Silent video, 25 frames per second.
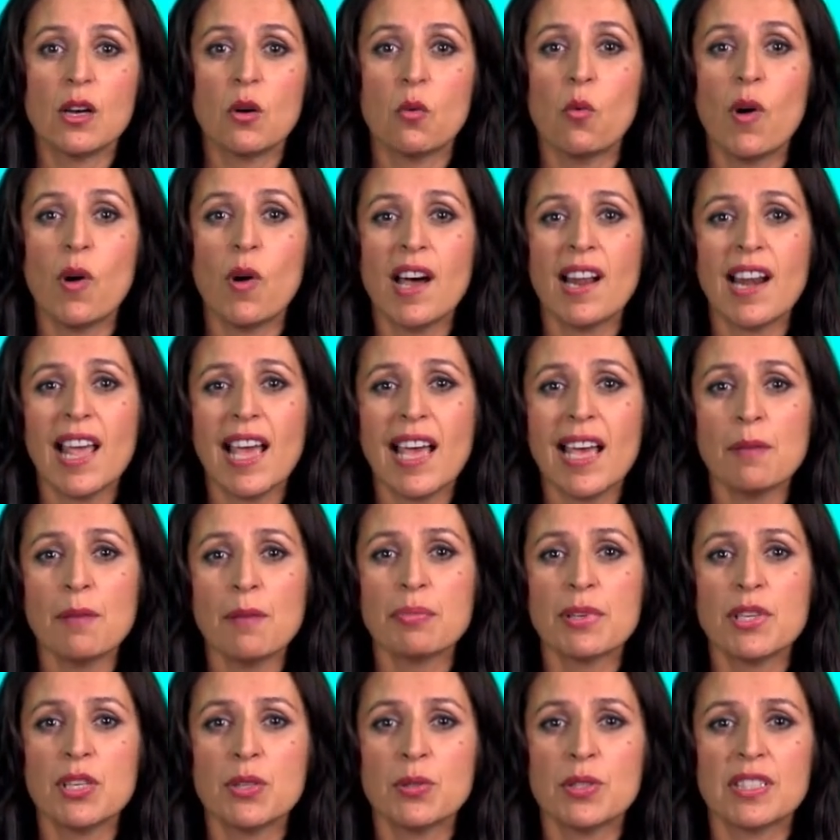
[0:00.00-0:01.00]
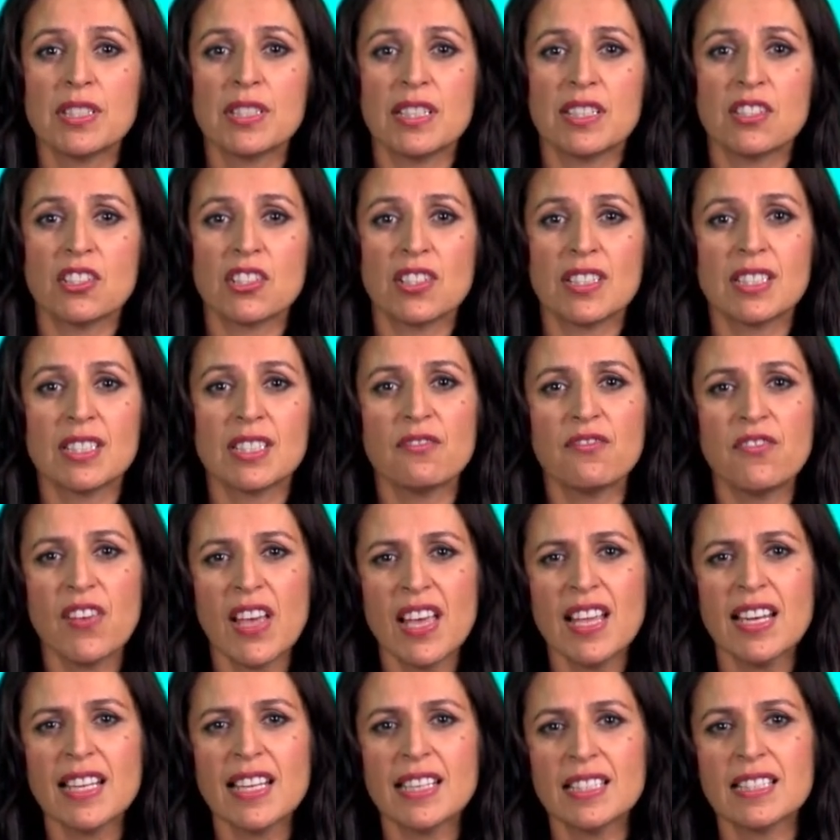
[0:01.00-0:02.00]
While app usage is
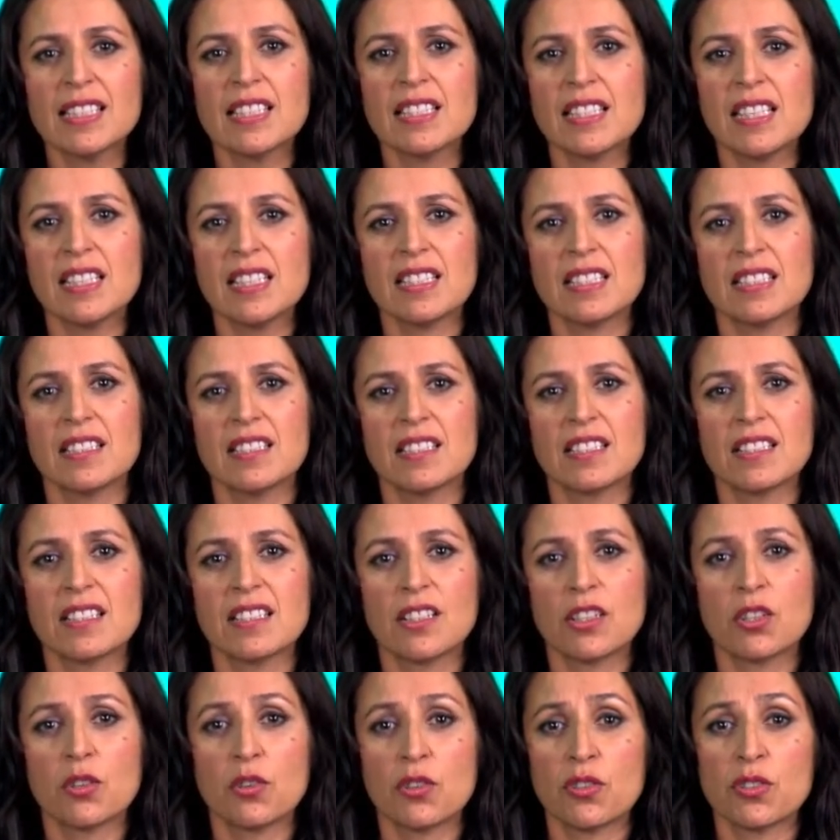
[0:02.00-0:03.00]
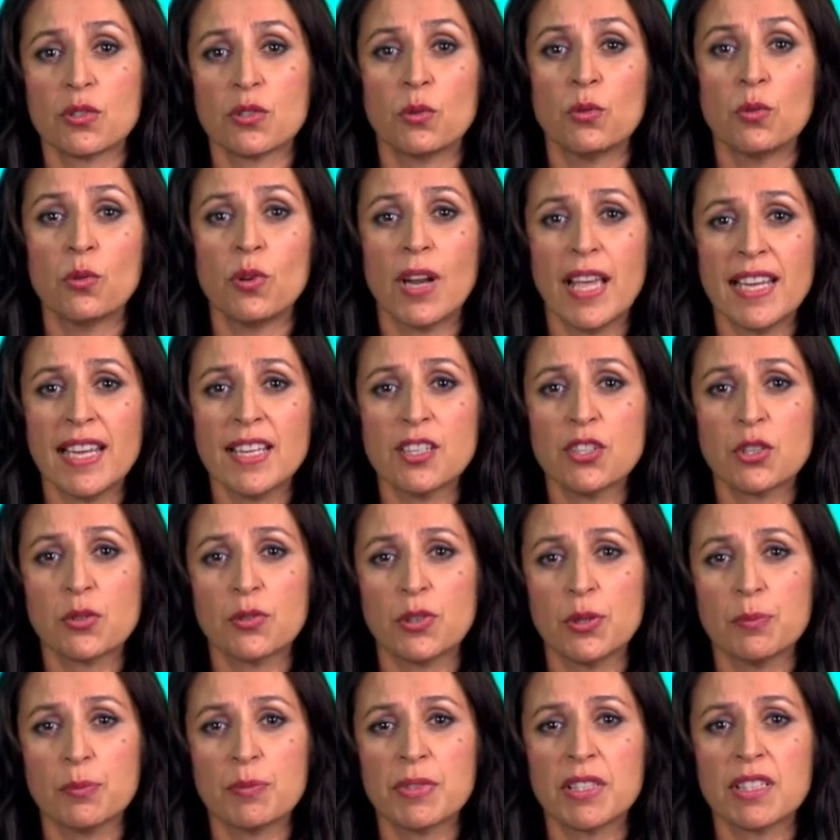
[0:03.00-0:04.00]
fairly consistent across all age
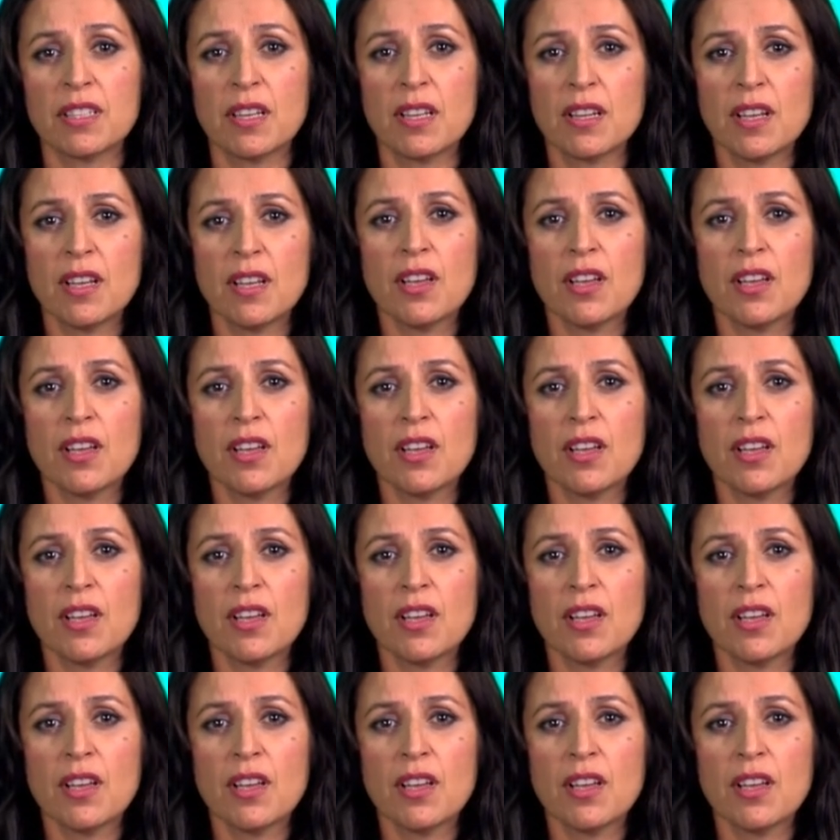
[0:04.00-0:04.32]
groups,